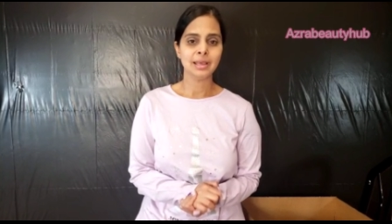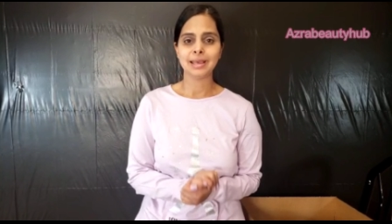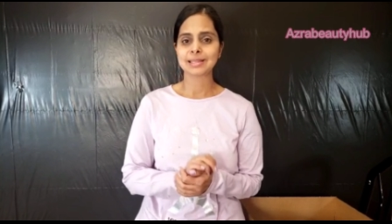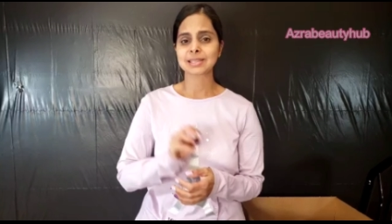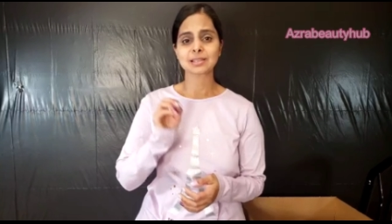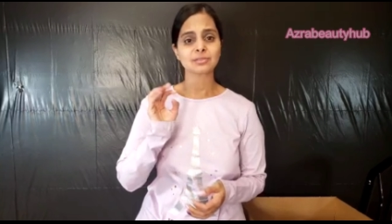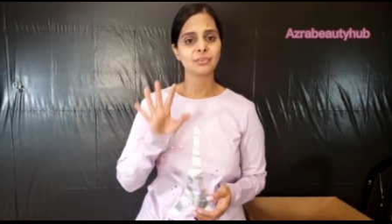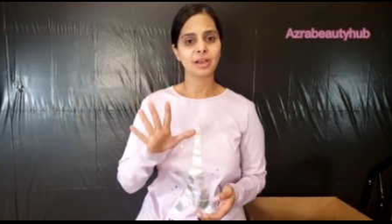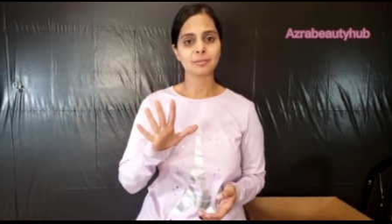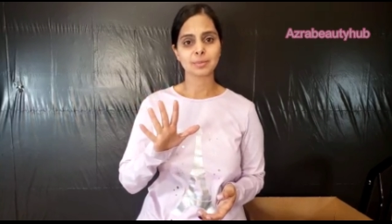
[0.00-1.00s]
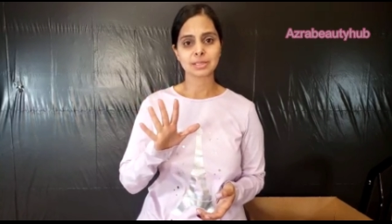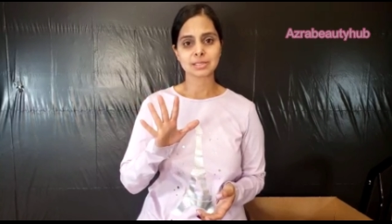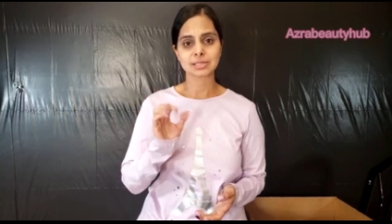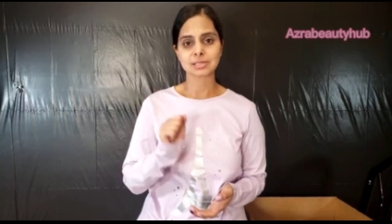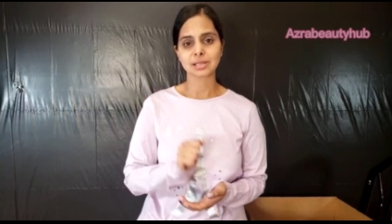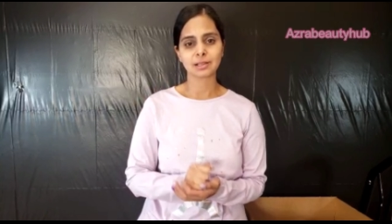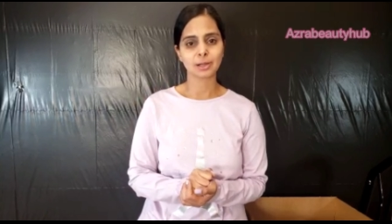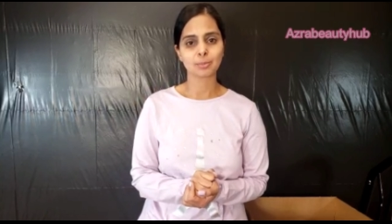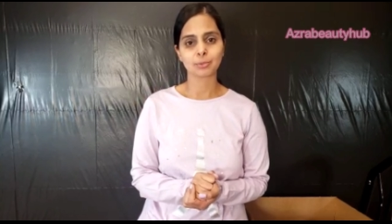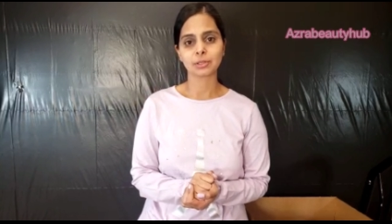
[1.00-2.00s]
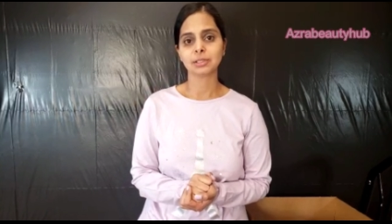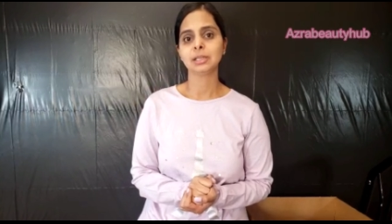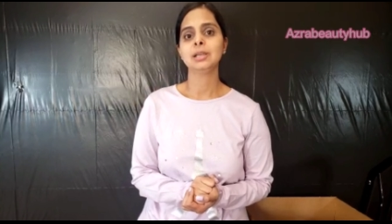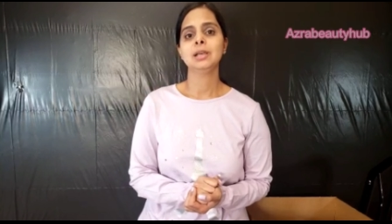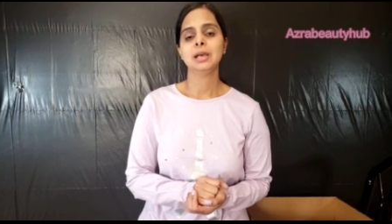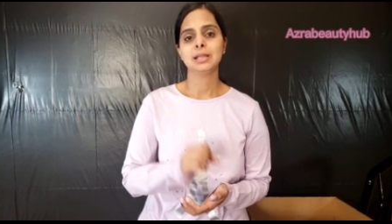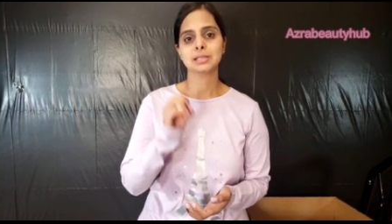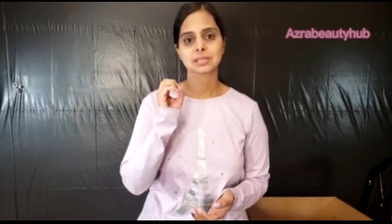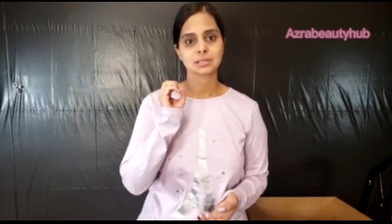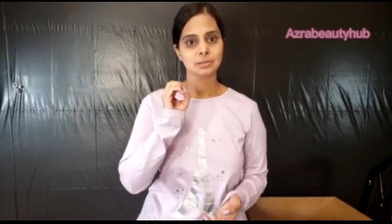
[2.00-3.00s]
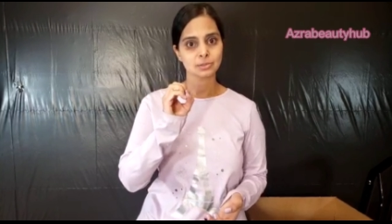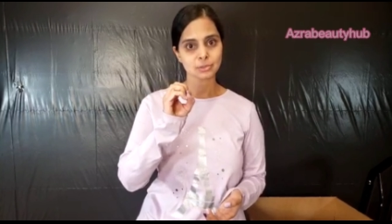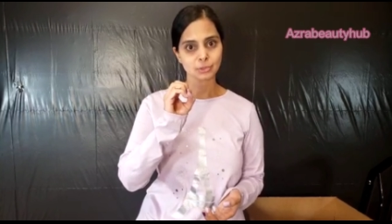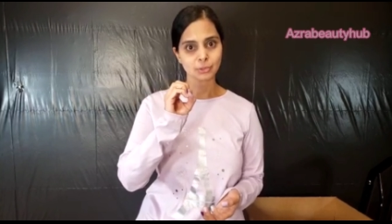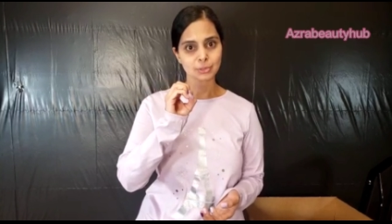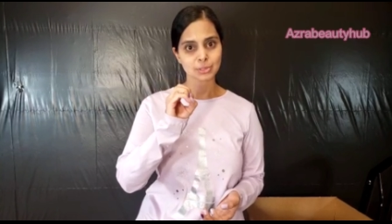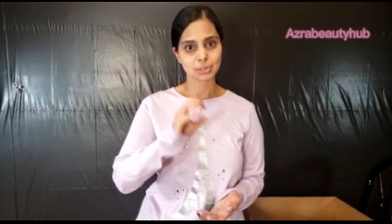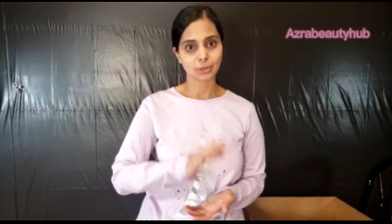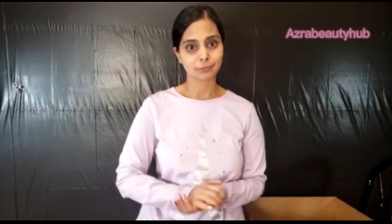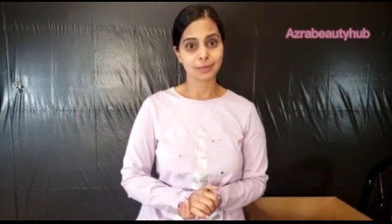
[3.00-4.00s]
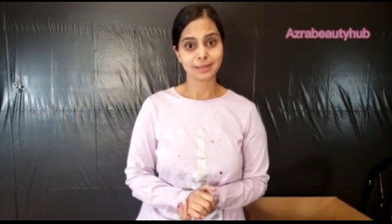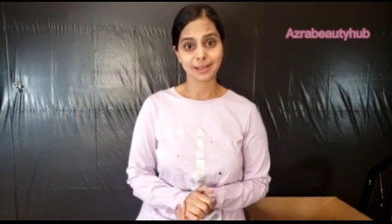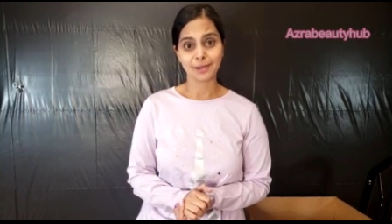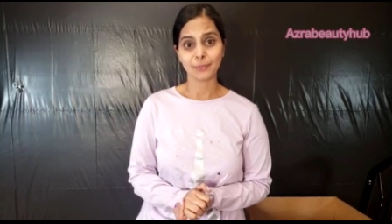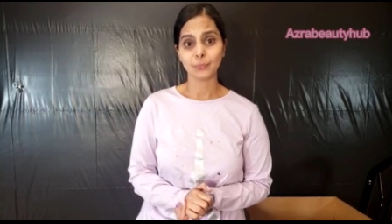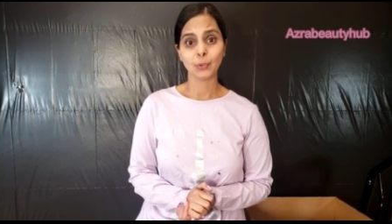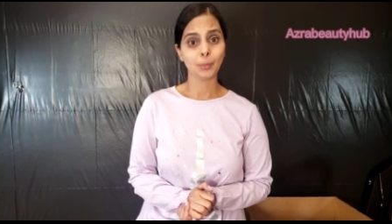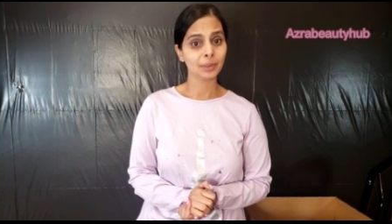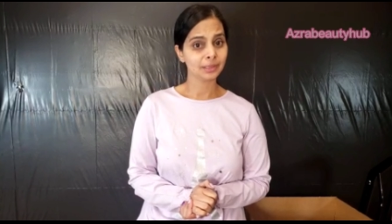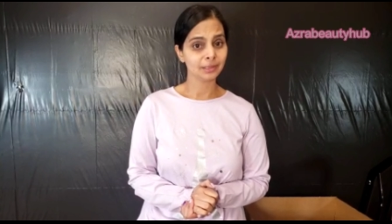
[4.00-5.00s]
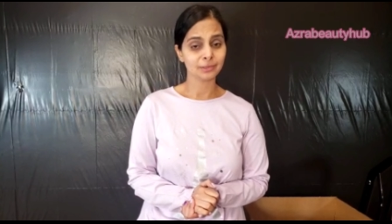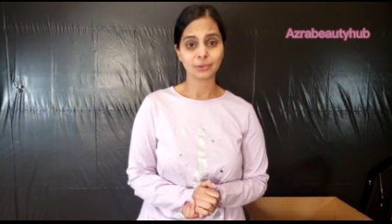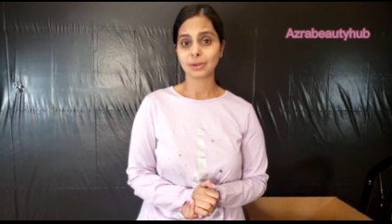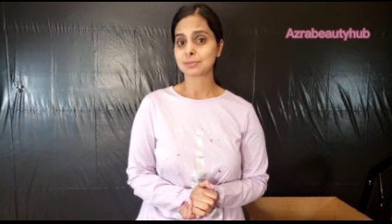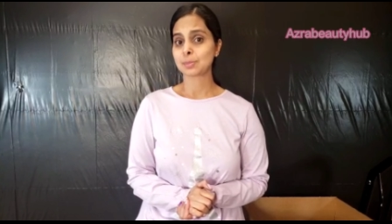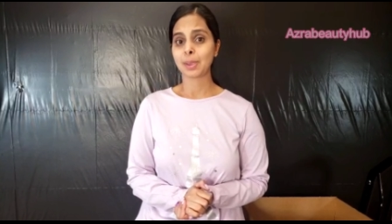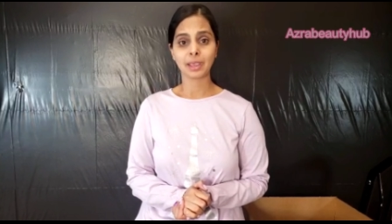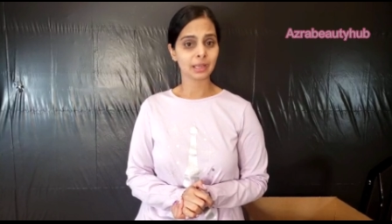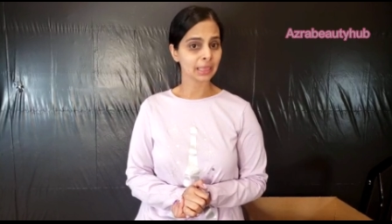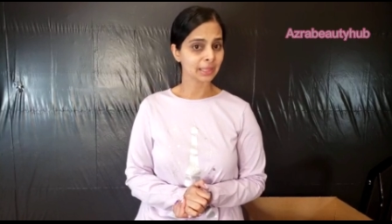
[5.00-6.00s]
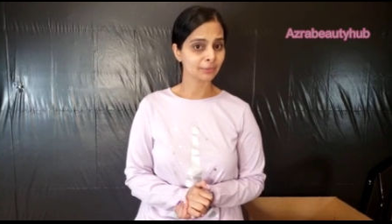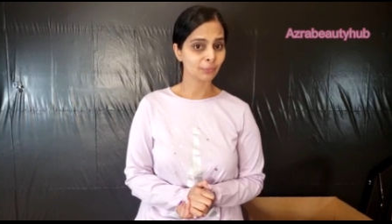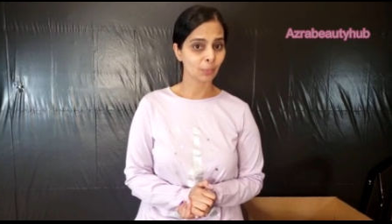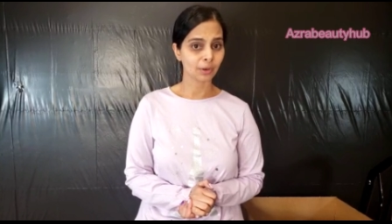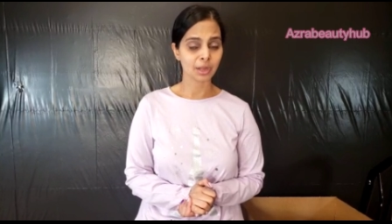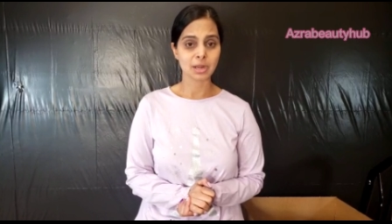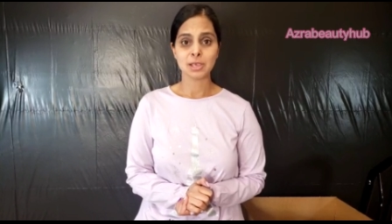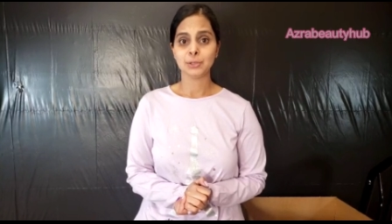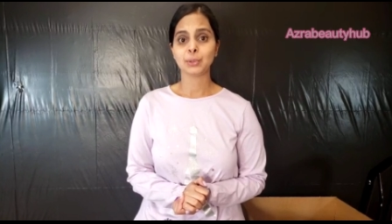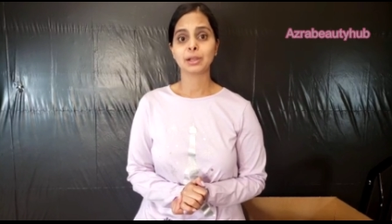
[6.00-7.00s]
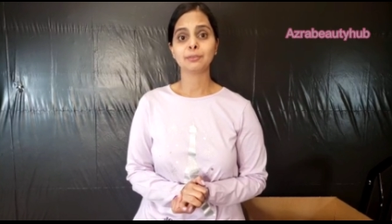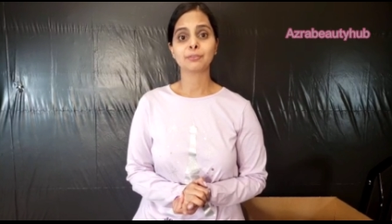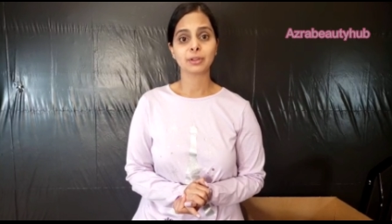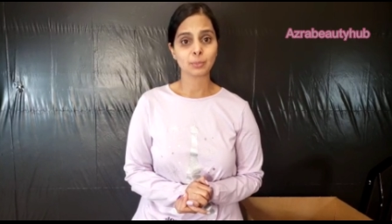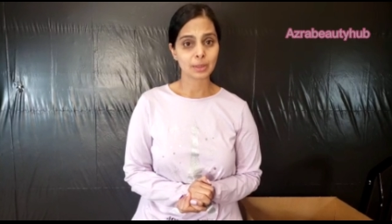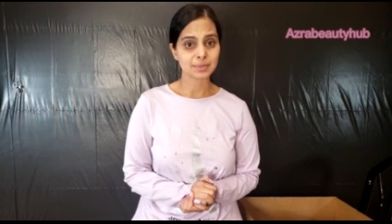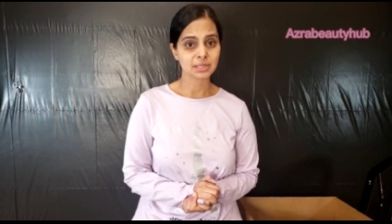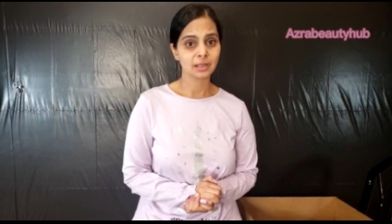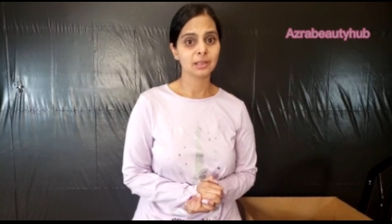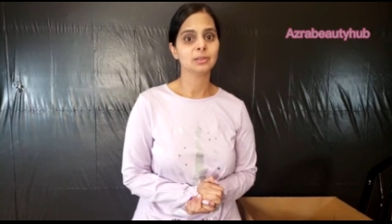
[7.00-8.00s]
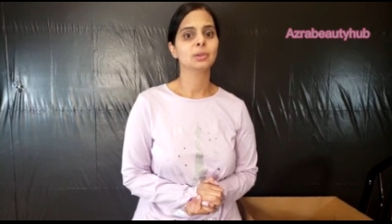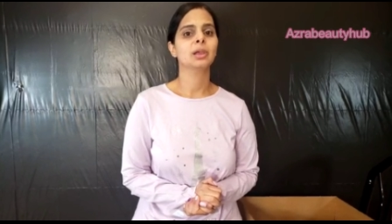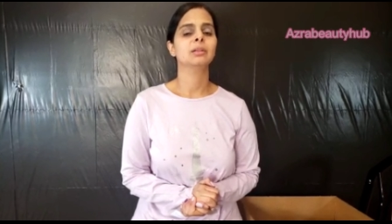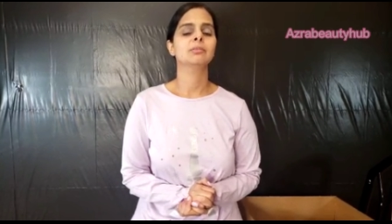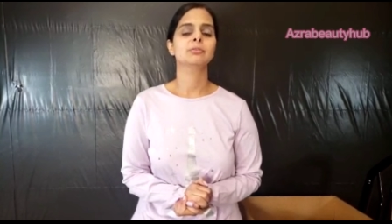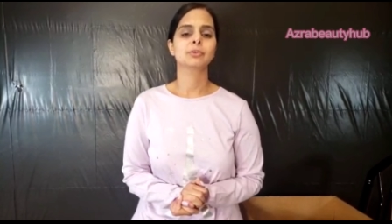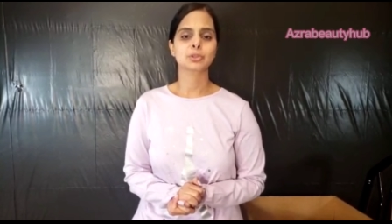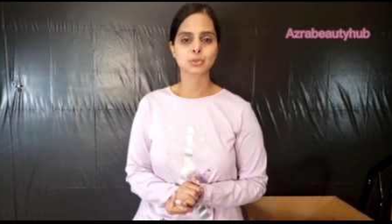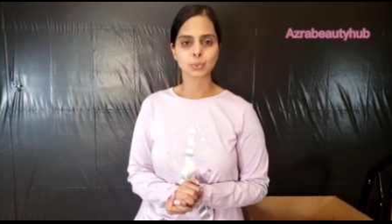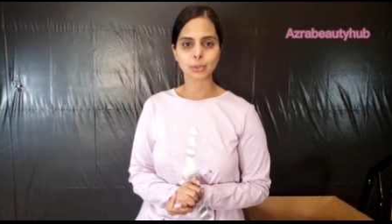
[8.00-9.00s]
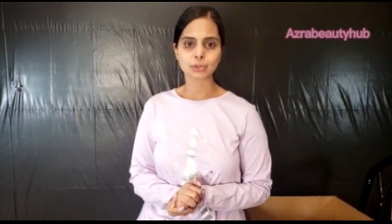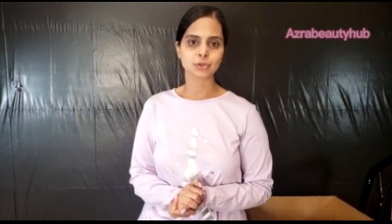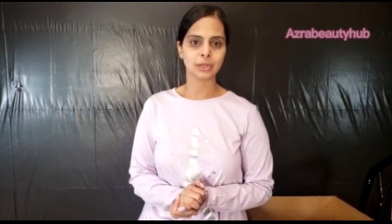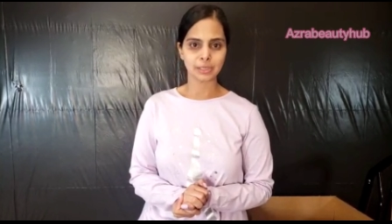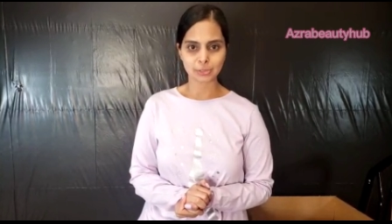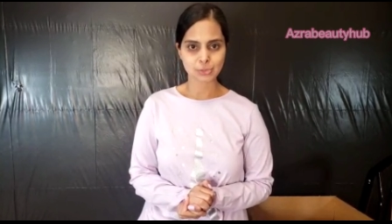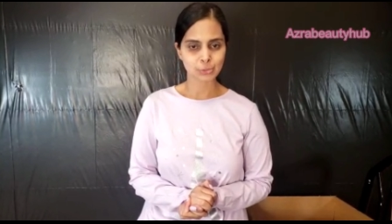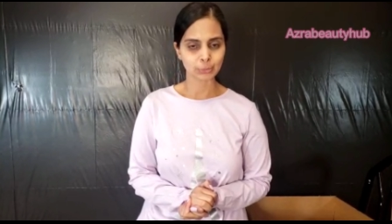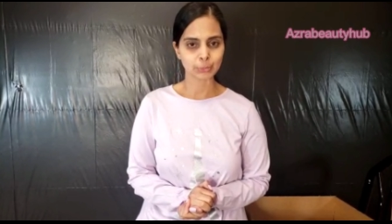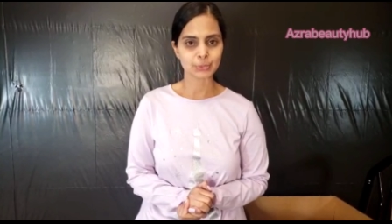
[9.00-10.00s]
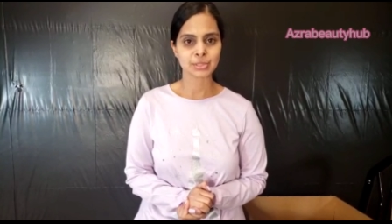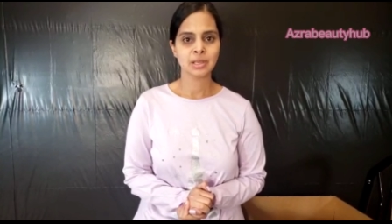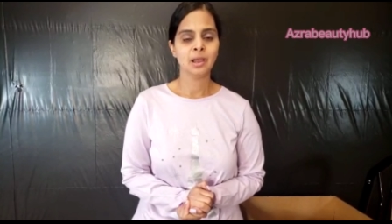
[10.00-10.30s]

It takes 5 minutes to sign up, really. It's $0 to start right now, no money, you don't have to pay anything for it. You get a free website, you get virtual training tools.